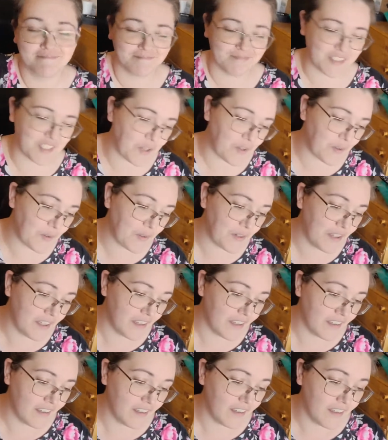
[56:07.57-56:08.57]
So
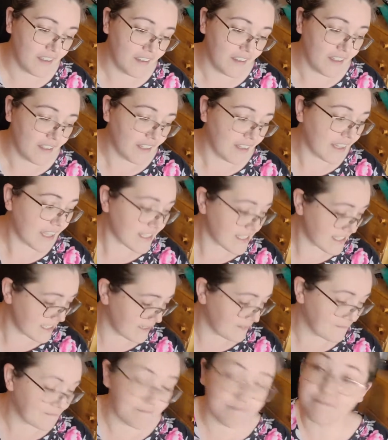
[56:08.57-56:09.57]
that's
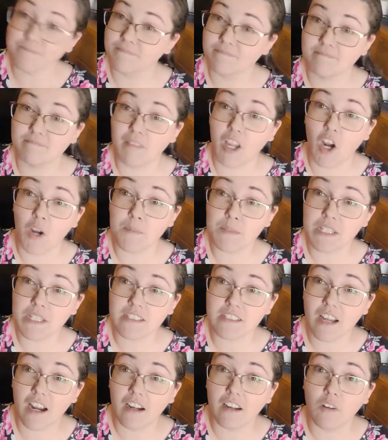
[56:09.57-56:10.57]
it. My arm's
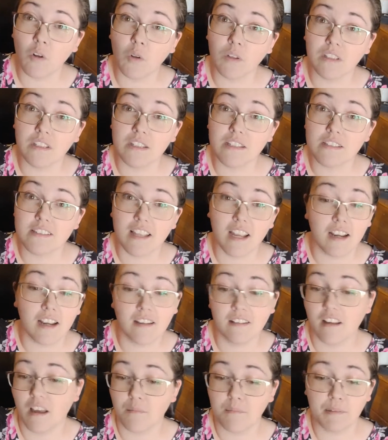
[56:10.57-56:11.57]
getting tired of holding this and
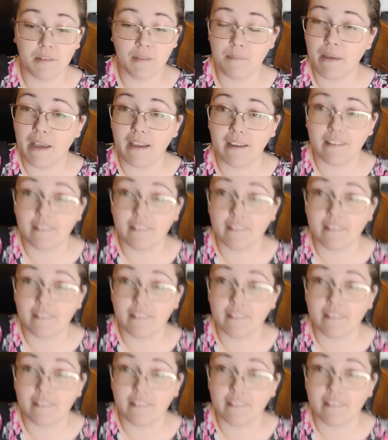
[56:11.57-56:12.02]
I'm not putting it back